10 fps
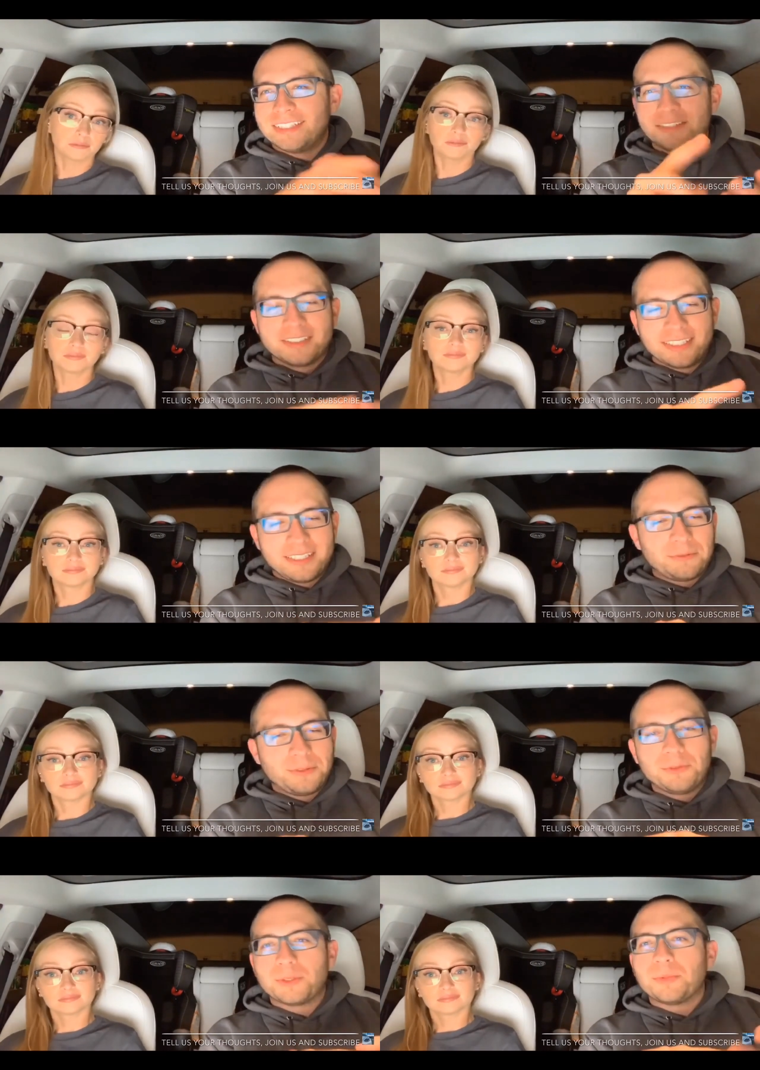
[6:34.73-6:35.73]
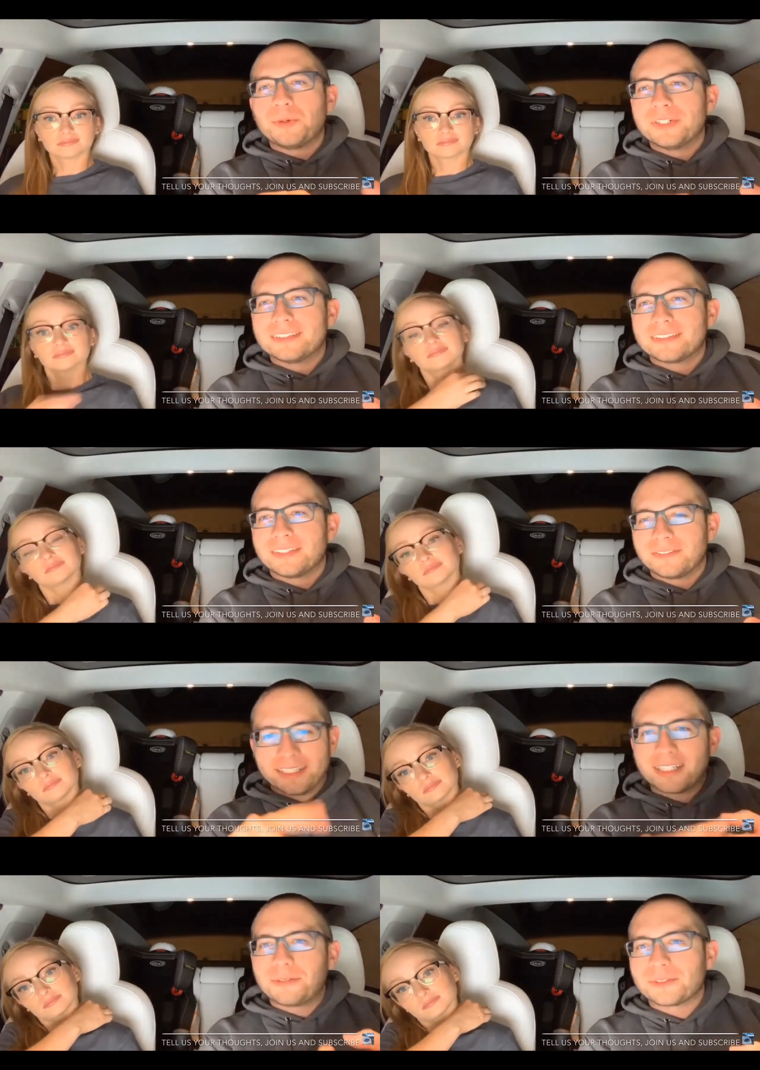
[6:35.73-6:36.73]
Speaker 1: And then you just hit a few of the points of
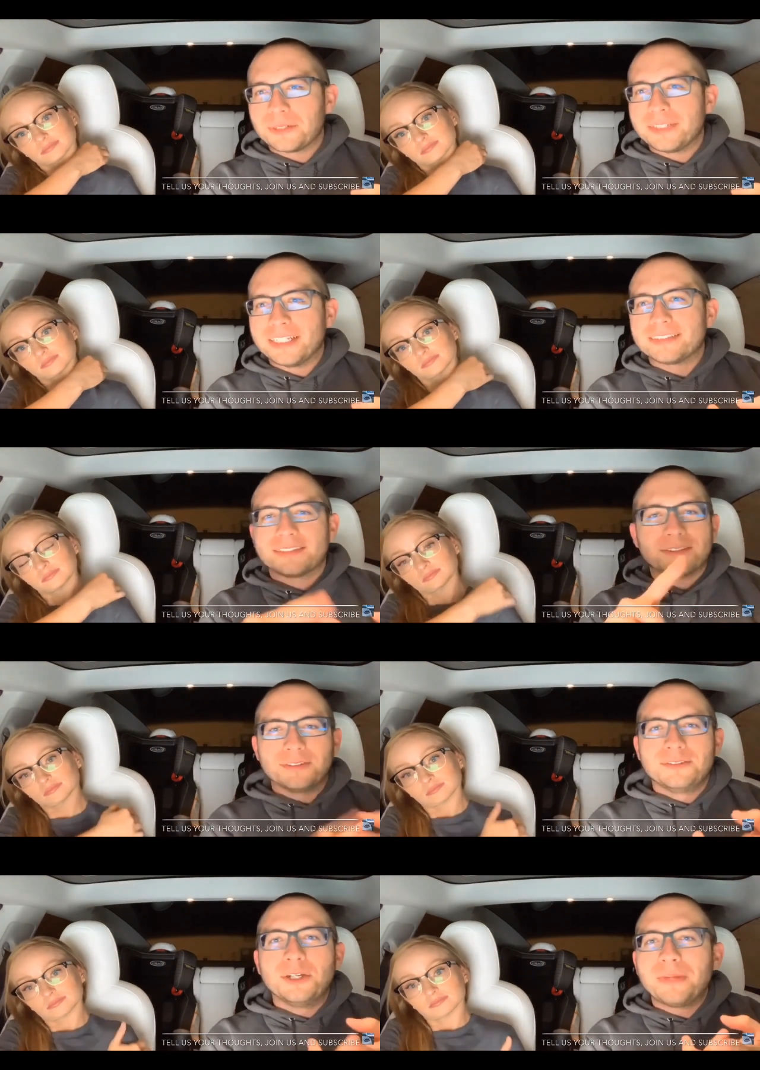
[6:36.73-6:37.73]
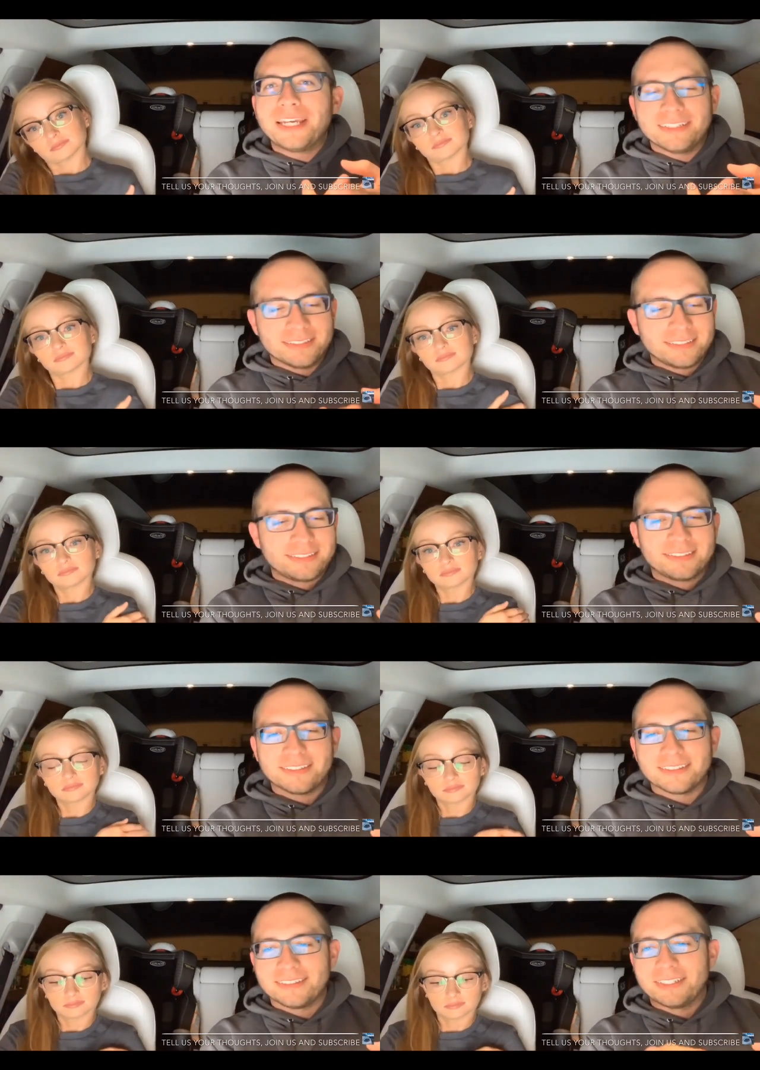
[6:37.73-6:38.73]
like software updates, no maintenance,
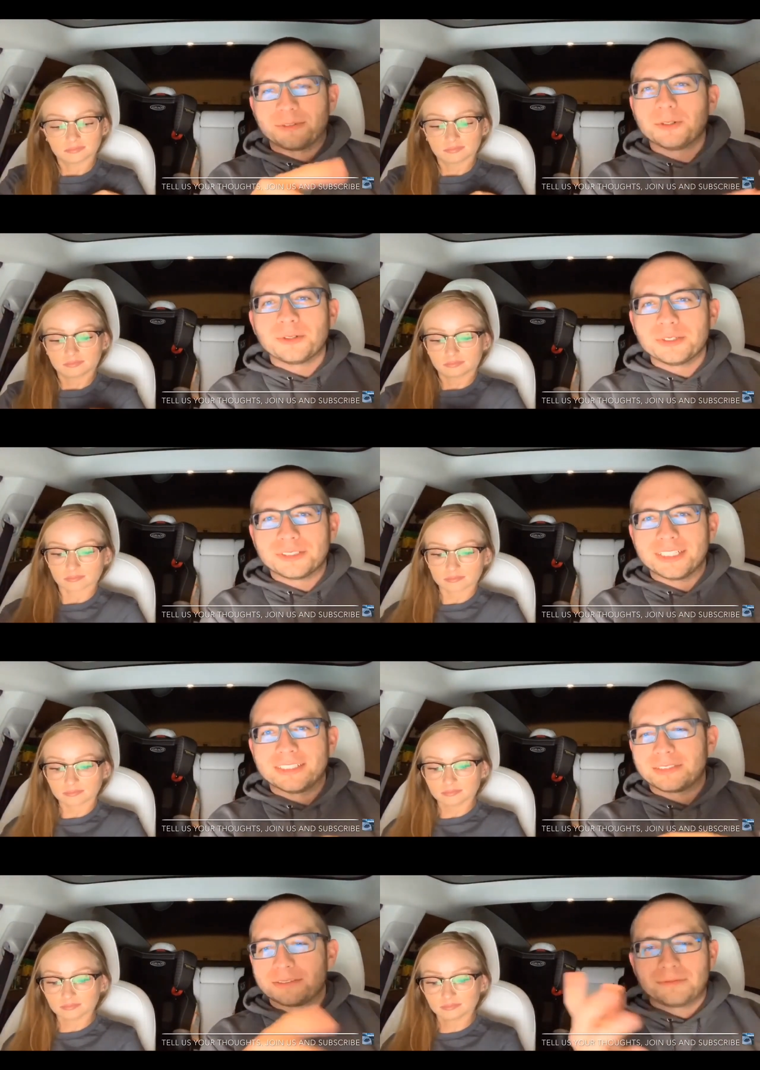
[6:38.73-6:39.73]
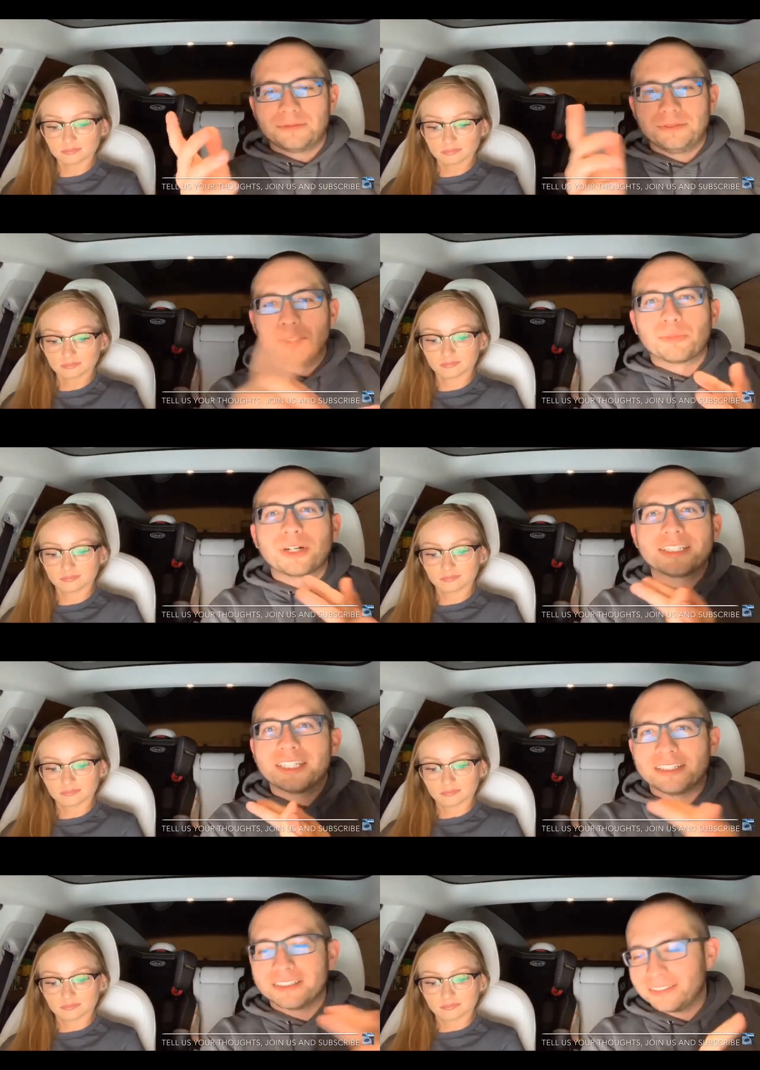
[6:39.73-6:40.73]
the, you know, no oil changes, no brake
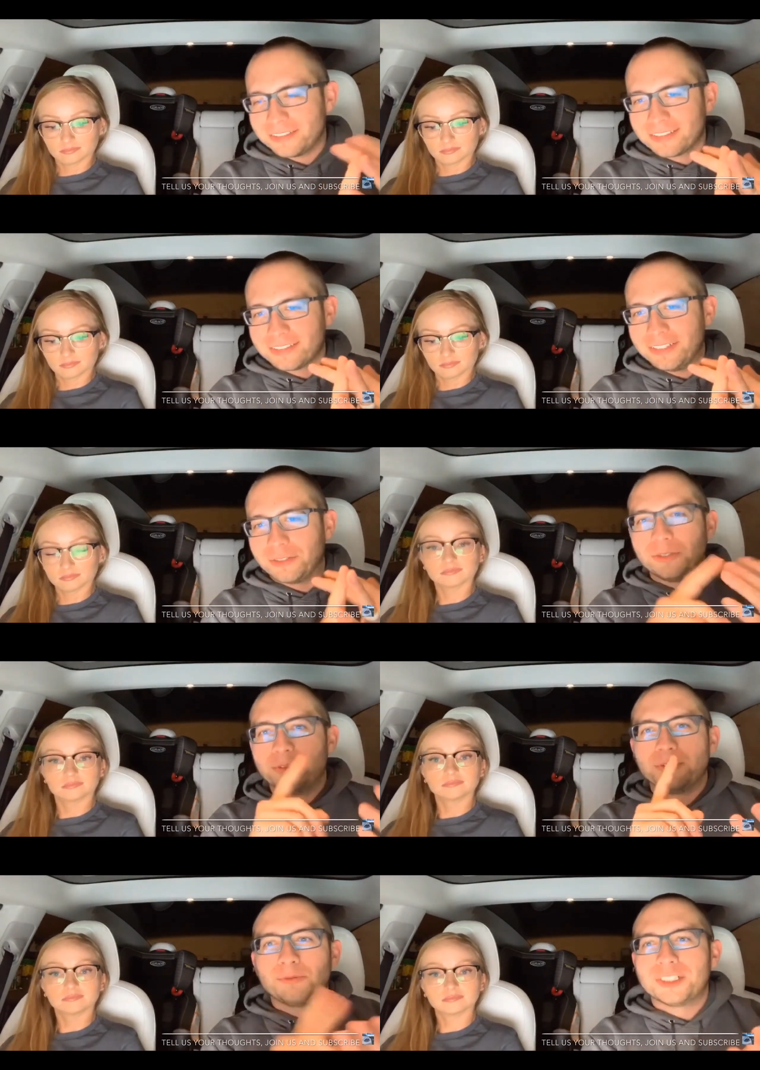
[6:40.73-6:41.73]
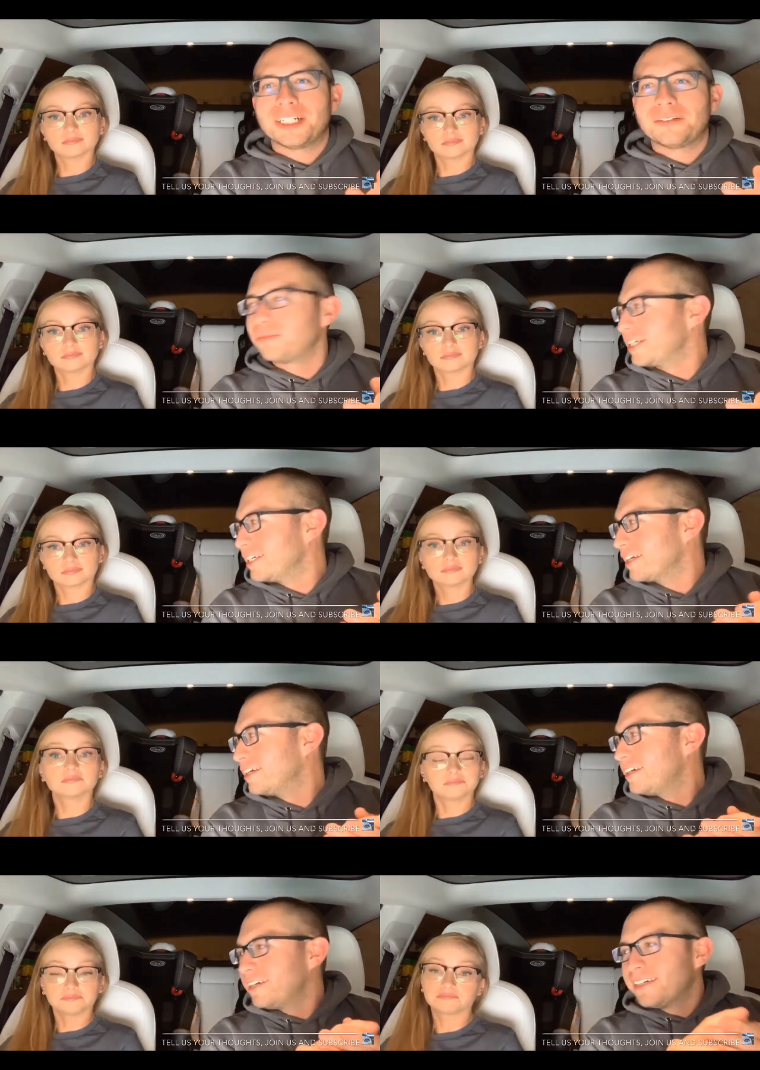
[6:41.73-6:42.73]
changes, you know, you regenerative braking.
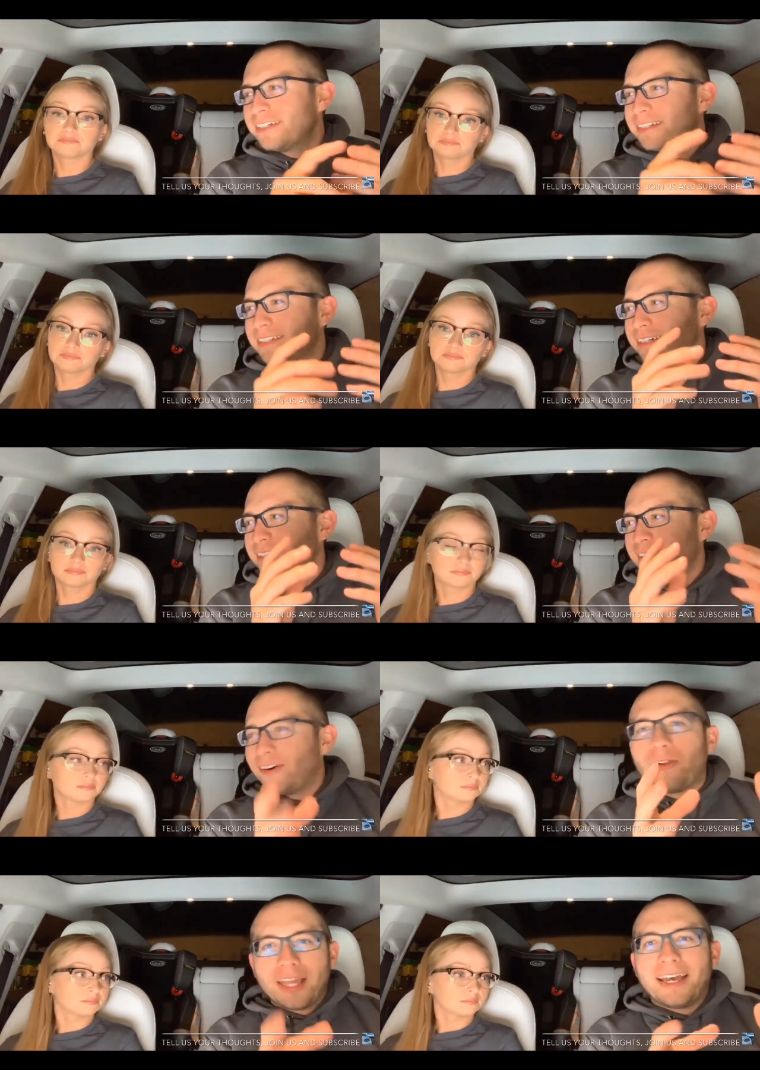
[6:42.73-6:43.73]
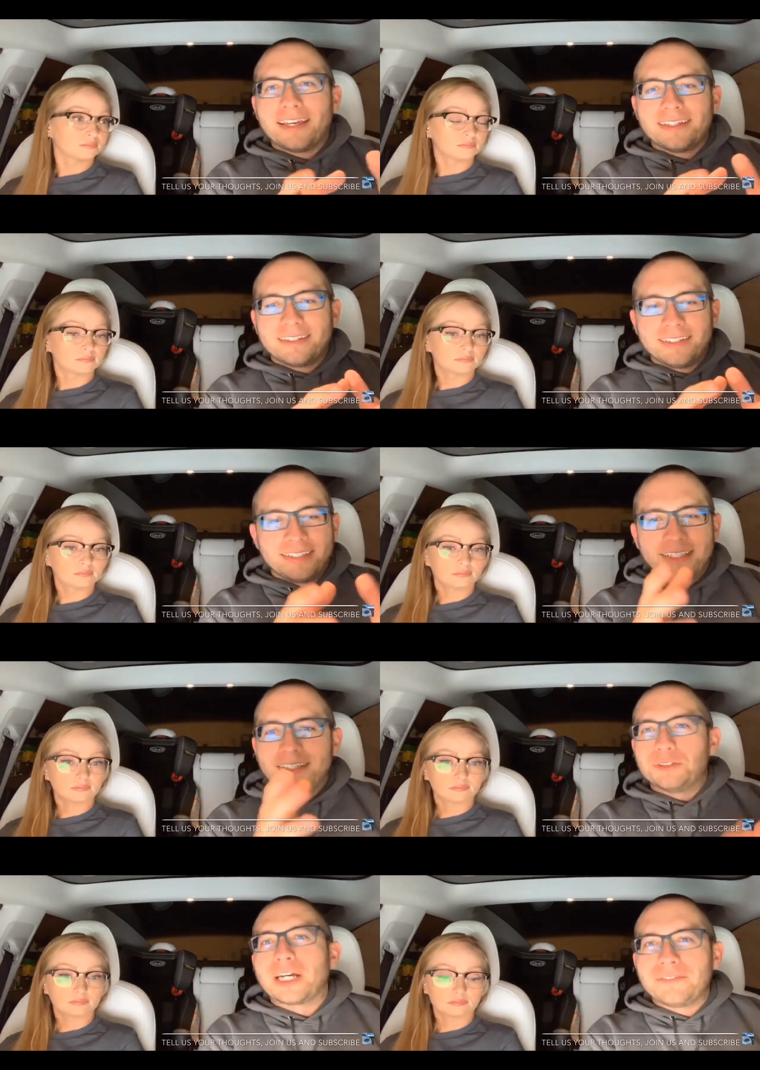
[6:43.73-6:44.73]
Mm-hmm. All that and
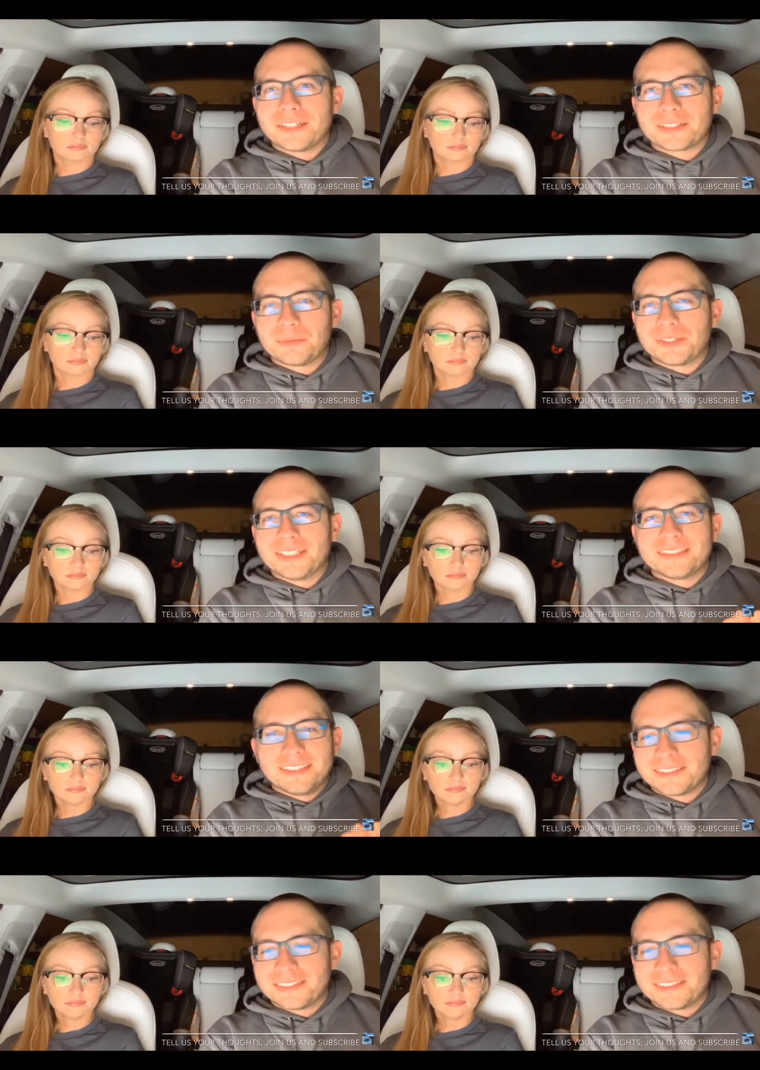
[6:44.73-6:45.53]
then the driving experience,